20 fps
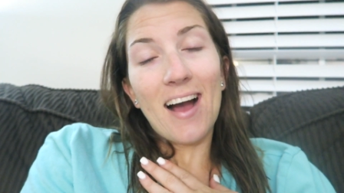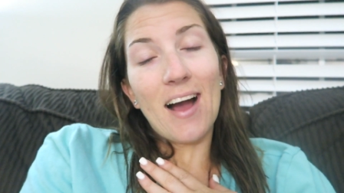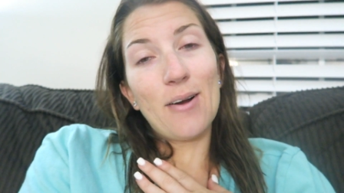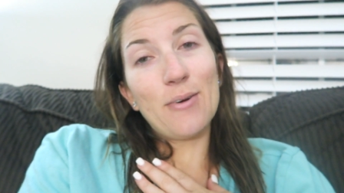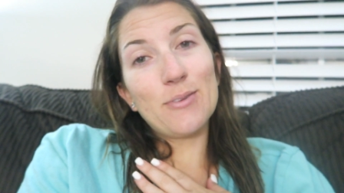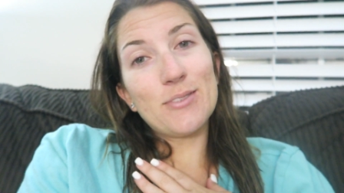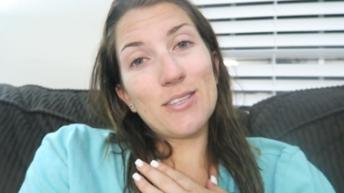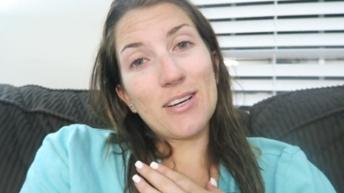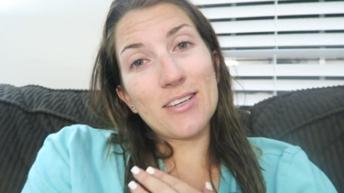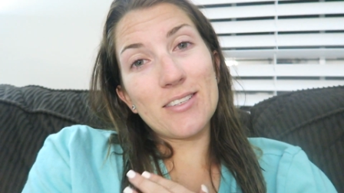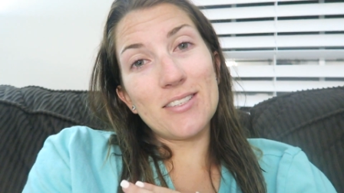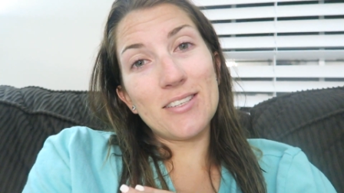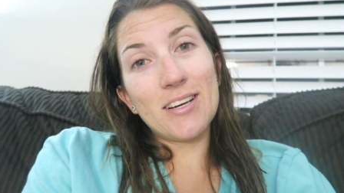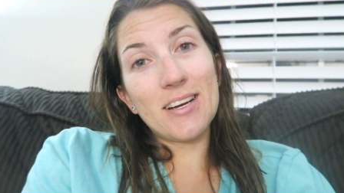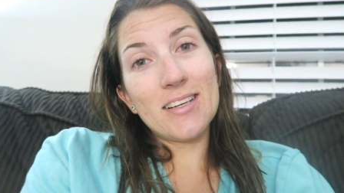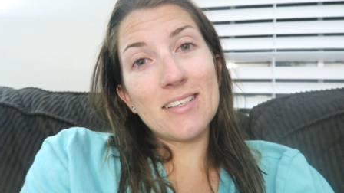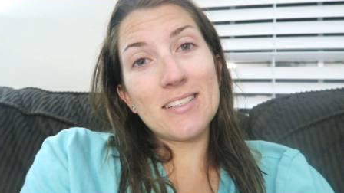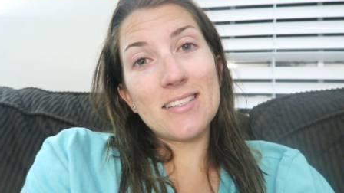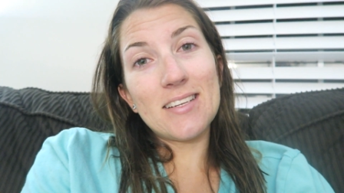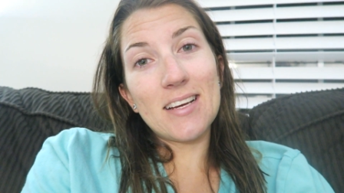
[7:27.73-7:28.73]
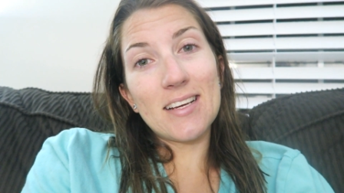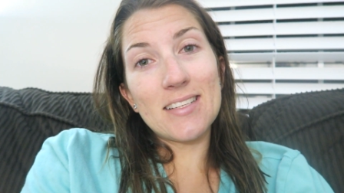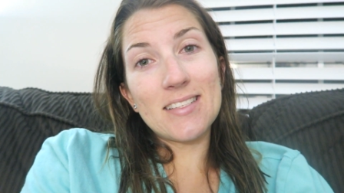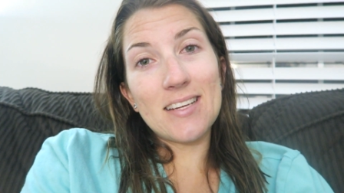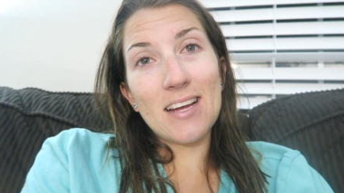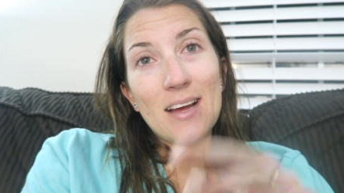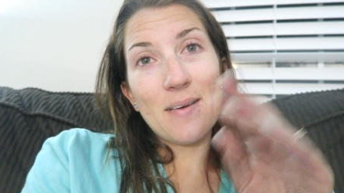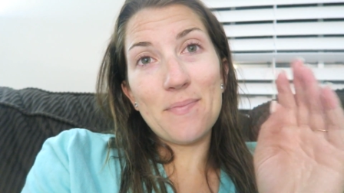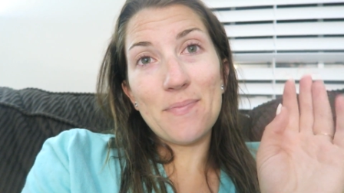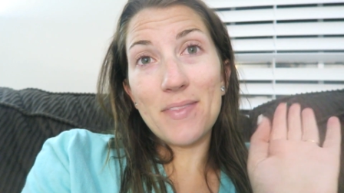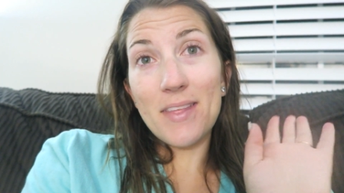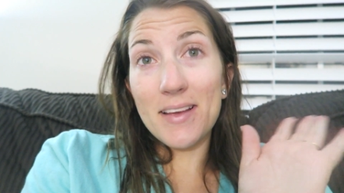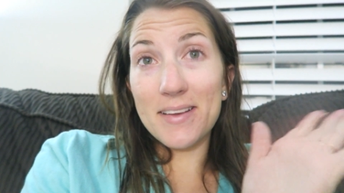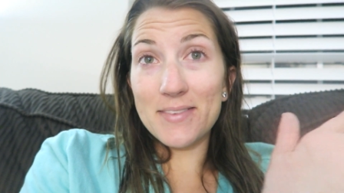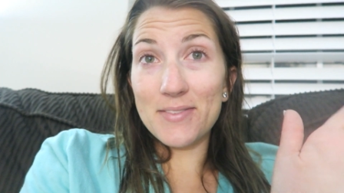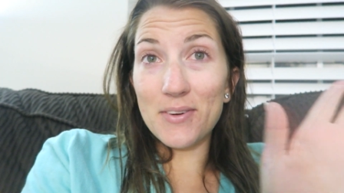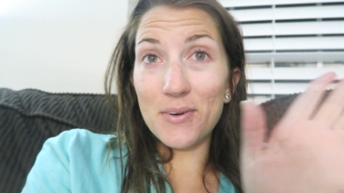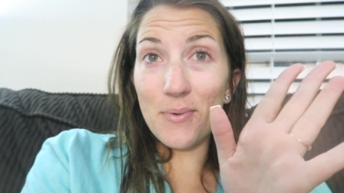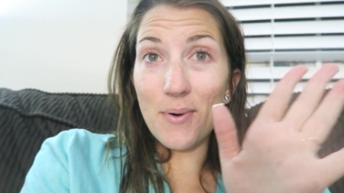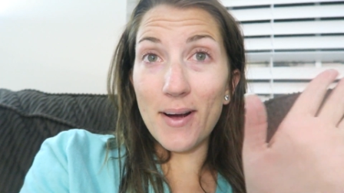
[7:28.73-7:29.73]
I will talk to you guys next time.
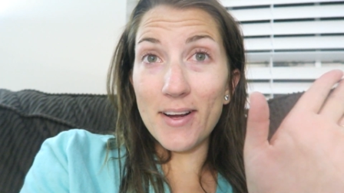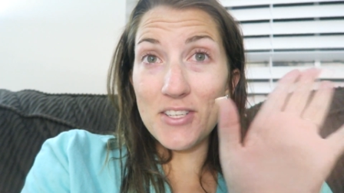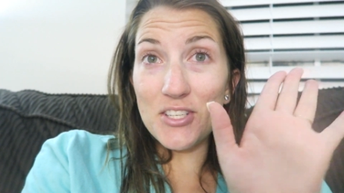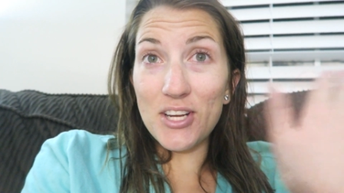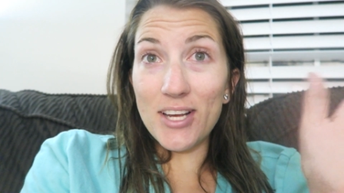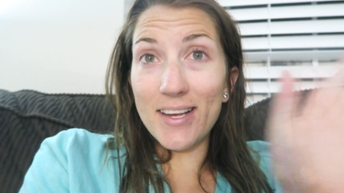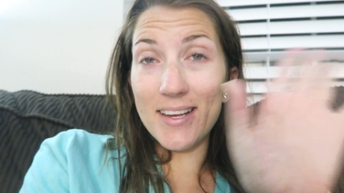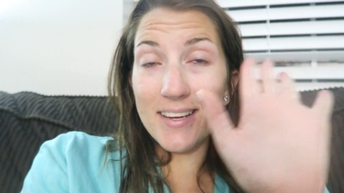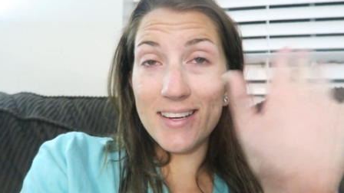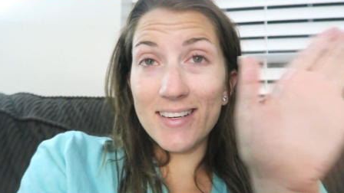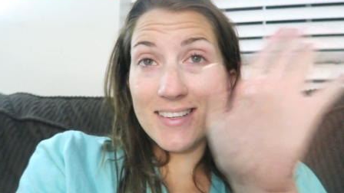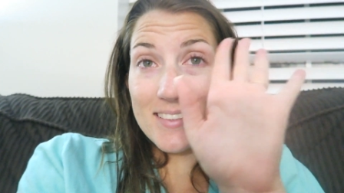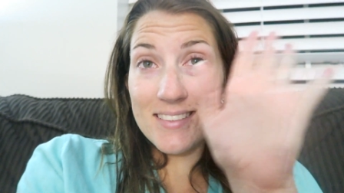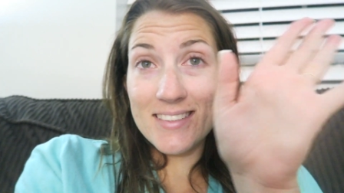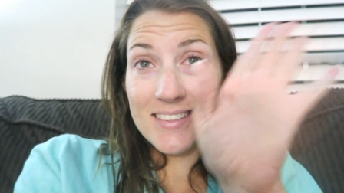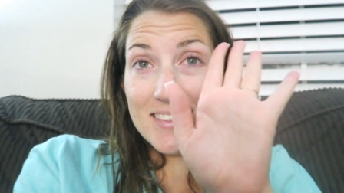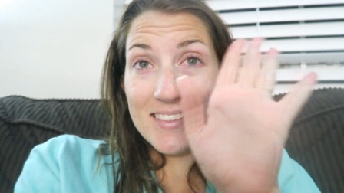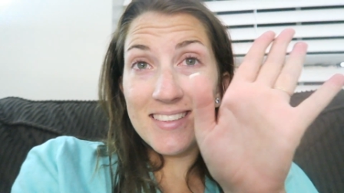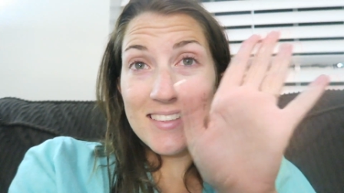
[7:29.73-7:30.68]
Thanks for watching.